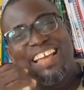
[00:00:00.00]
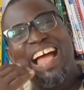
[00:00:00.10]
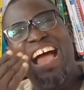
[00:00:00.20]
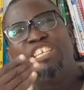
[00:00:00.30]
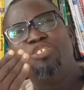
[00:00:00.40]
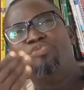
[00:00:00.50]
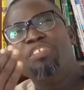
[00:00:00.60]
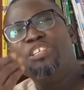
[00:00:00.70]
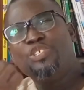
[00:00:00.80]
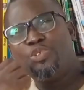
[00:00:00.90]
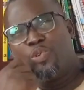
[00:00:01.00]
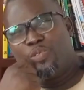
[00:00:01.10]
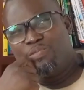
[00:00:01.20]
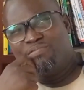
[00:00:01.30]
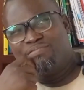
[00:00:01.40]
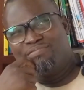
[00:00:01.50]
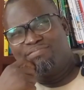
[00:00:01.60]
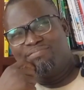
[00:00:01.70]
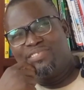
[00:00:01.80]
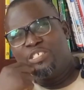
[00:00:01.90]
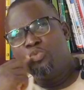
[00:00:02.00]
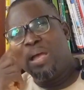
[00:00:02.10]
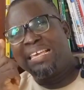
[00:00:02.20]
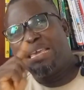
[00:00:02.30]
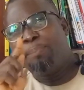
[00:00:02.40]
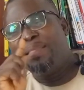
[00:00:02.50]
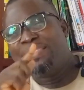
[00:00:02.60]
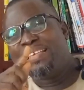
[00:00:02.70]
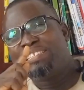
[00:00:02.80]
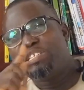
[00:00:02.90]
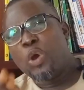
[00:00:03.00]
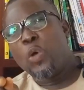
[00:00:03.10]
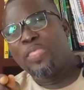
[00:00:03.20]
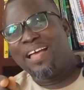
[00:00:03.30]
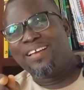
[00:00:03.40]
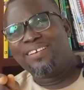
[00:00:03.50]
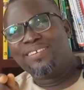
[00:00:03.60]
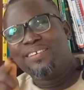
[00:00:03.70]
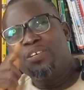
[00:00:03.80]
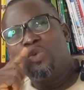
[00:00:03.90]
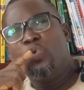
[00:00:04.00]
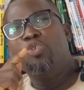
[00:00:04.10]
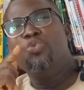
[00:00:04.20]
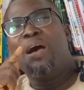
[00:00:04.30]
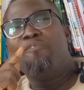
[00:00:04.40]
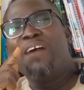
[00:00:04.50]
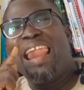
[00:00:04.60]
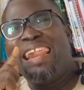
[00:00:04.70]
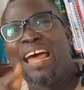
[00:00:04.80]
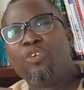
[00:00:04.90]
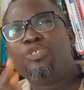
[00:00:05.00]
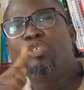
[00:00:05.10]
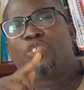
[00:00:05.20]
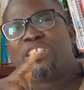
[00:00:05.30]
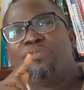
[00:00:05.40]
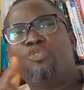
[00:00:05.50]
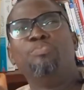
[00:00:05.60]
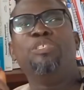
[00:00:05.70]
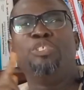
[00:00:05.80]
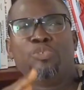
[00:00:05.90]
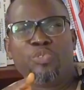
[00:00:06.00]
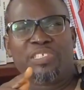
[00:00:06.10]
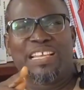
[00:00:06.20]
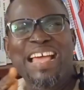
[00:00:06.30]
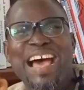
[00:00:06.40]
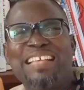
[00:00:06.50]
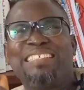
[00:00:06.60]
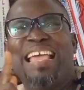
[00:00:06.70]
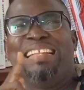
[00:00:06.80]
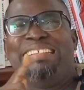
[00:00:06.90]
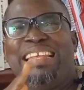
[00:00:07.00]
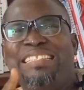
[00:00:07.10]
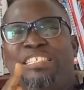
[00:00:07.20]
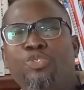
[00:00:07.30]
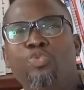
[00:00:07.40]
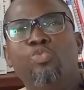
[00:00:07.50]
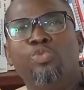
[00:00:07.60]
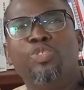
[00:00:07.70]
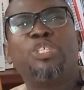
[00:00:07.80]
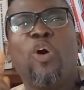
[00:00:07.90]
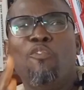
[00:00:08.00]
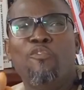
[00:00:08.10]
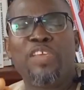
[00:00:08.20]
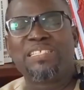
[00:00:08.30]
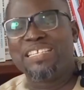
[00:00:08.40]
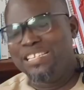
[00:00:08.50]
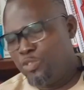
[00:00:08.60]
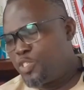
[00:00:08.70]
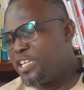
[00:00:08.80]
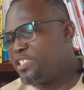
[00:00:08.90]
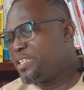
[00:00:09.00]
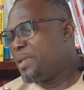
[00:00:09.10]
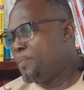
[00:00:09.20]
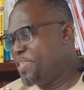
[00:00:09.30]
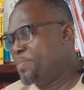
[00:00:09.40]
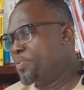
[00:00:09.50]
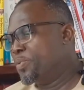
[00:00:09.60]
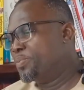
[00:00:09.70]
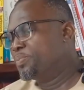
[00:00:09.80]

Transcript: are you really sure you are keeping things in order, or you have allowed yourself to be used as a dirty tool to convict innocent people?